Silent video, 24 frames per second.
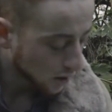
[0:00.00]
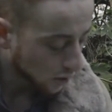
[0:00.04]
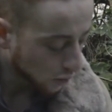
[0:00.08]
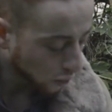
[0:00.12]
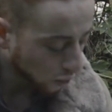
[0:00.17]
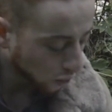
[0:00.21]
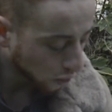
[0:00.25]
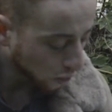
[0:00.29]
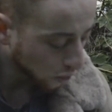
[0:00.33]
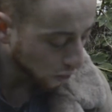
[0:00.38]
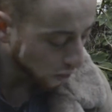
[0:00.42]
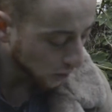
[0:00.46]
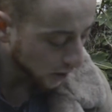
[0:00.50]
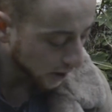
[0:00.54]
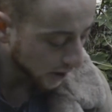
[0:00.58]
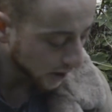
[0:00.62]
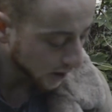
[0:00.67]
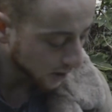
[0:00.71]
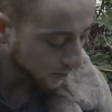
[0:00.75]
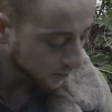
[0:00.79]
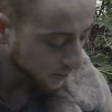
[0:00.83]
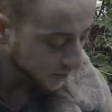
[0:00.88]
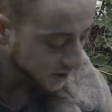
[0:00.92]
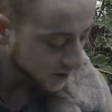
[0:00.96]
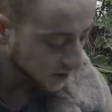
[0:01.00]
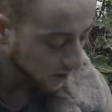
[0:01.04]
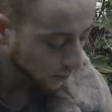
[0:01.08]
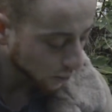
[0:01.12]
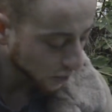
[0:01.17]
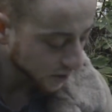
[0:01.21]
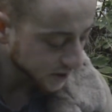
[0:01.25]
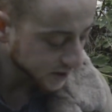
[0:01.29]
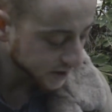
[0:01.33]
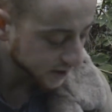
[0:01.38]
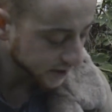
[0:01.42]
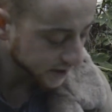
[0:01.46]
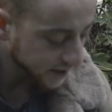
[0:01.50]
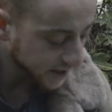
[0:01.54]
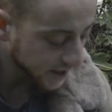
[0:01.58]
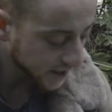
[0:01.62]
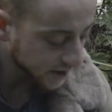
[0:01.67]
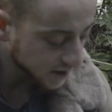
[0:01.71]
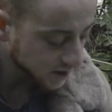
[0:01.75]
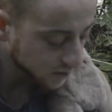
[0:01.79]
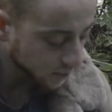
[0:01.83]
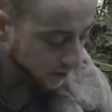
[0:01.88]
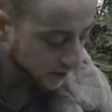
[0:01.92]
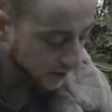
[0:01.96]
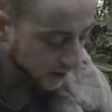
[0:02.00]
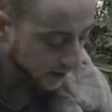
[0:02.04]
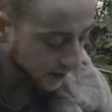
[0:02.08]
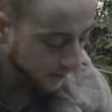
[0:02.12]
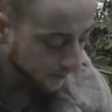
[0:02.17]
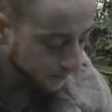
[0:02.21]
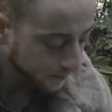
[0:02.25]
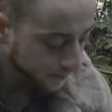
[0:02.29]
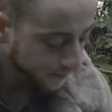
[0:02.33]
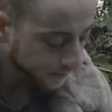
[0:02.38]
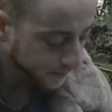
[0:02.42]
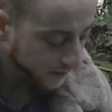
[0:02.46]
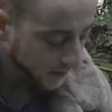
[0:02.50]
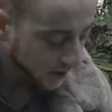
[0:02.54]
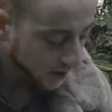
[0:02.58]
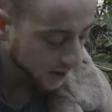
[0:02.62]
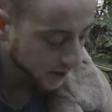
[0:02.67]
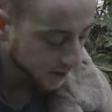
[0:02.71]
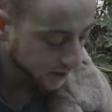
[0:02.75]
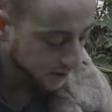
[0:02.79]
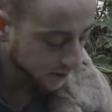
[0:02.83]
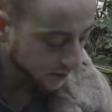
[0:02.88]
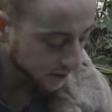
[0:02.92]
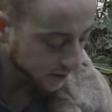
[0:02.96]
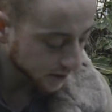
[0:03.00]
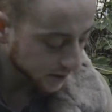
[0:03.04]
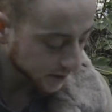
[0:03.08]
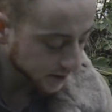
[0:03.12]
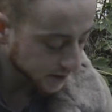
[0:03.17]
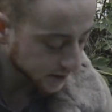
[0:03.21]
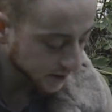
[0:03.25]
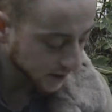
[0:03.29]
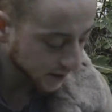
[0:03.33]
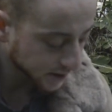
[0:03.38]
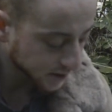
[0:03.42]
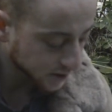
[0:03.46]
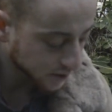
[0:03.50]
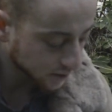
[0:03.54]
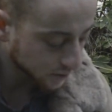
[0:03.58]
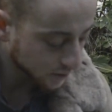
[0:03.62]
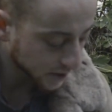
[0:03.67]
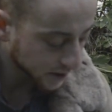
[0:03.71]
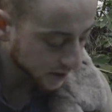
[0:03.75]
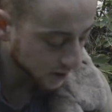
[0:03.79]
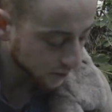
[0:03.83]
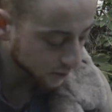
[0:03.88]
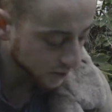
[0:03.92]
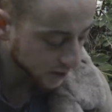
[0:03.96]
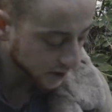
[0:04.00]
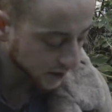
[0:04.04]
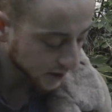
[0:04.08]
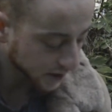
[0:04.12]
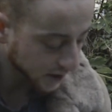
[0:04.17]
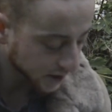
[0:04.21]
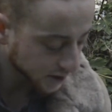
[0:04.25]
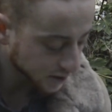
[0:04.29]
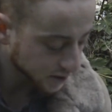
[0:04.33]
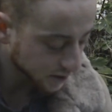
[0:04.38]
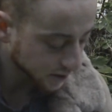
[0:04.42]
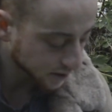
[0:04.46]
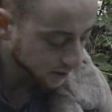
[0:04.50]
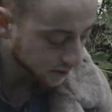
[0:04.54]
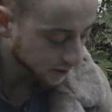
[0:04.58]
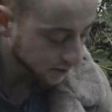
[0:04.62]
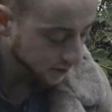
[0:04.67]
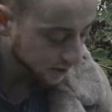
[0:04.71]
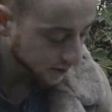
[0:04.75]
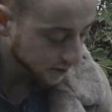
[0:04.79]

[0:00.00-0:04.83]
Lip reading: or someone to liaise with them so that there's that two-way communication,